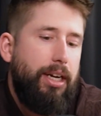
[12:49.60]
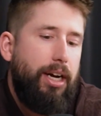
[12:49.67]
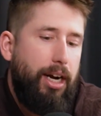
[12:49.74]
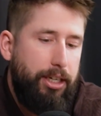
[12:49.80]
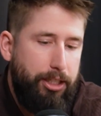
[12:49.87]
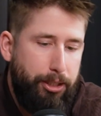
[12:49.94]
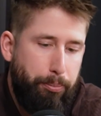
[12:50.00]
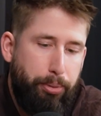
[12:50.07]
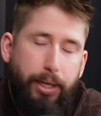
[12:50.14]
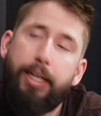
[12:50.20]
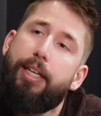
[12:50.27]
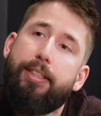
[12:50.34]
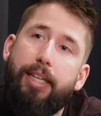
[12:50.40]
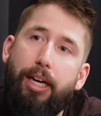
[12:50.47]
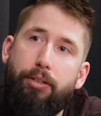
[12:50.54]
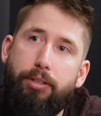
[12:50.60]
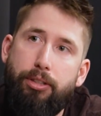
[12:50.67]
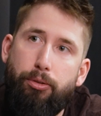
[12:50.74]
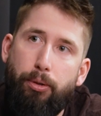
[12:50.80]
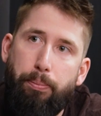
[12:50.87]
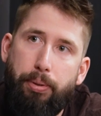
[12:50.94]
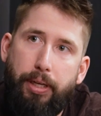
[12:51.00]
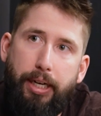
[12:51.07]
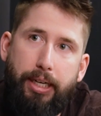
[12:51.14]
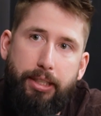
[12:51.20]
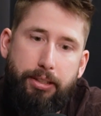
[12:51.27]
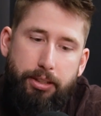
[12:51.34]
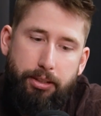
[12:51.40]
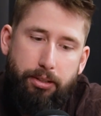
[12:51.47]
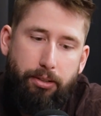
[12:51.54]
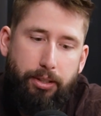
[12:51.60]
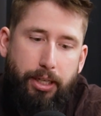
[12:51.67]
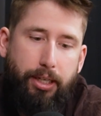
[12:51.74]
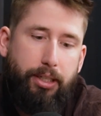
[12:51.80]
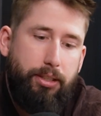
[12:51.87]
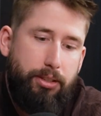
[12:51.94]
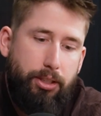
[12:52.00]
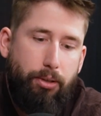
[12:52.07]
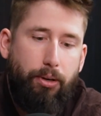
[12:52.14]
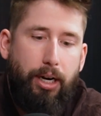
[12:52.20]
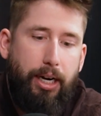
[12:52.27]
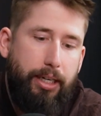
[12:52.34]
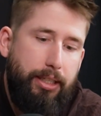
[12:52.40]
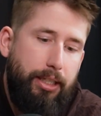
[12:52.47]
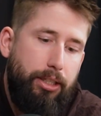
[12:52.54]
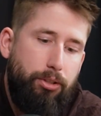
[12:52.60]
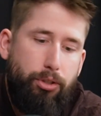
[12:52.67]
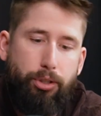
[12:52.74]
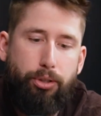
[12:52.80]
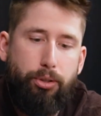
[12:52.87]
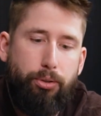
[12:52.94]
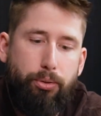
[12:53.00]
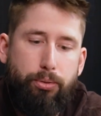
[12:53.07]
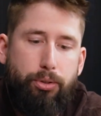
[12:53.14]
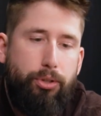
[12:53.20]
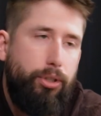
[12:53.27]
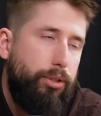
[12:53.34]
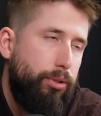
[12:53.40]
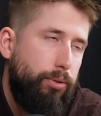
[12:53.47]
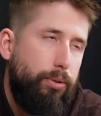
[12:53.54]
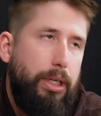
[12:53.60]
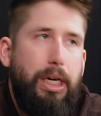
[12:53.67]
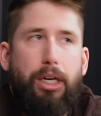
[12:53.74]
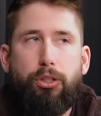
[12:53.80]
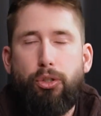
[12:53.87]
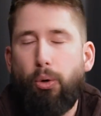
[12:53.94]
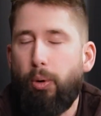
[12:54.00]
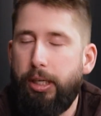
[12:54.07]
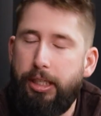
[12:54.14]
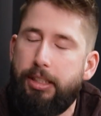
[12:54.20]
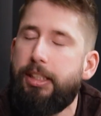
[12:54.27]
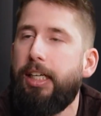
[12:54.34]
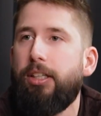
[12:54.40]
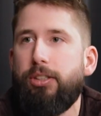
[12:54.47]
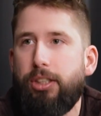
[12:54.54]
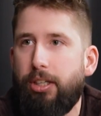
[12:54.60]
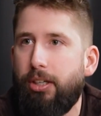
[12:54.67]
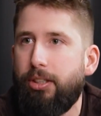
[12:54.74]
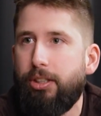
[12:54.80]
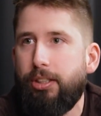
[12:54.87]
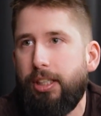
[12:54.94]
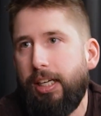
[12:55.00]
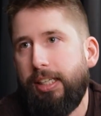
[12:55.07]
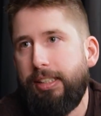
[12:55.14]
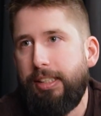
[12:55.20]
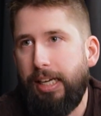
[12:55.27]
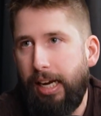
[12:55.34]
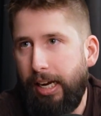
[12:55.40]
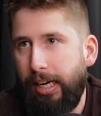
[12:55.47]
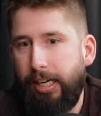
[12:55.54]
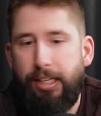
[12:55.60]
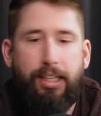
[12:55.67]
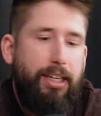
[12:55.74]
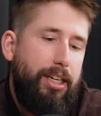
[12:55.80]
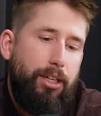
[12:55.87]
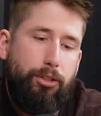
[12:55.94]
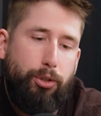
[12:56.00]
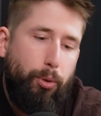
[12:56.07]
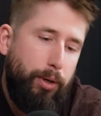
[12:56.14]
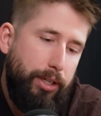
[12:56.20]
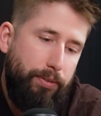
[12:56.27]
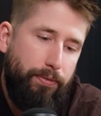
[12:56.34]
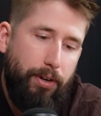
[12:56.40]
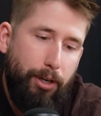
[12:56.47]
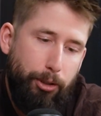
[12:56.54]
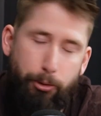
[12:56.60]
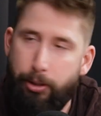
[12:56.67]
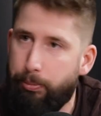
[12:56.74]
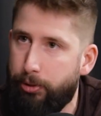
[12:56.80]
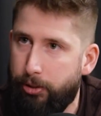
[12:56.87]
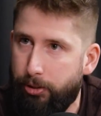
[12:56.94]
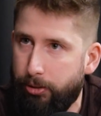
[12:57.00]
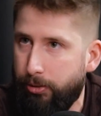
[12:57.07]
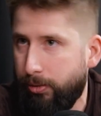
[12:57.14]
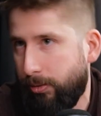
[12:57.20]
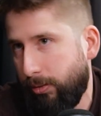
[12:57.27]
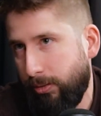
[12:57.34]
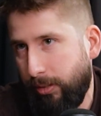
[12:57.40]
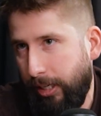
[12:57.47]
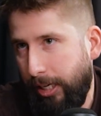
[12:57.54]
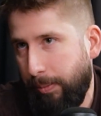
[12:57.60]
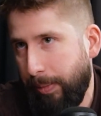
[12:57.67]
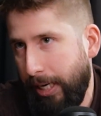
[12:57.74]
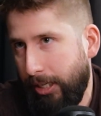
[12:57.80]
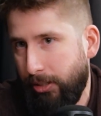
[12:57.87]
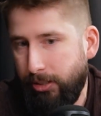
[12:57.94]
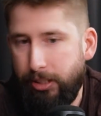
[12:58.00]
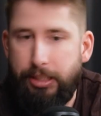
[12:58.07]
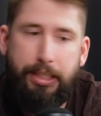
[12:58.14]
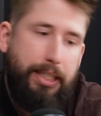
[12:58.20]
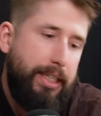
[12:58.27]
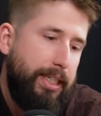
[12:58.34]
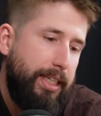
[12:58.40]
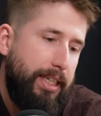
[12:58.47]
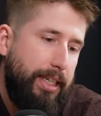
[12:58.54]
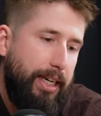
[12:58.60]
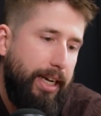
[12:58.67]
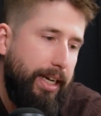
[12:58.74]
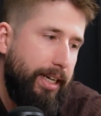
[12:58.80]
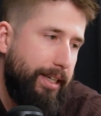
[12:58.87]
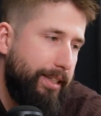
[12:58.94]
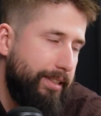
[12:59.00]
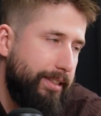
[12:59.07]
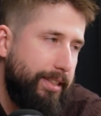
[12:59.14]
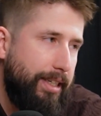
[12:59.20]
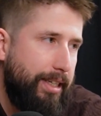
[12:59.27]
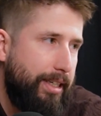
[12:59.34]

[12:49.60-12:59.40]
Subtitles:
I need to break it down into a plan. Okay. So I need to do 20 sales calls a day, 20 follow-ups through emails, and,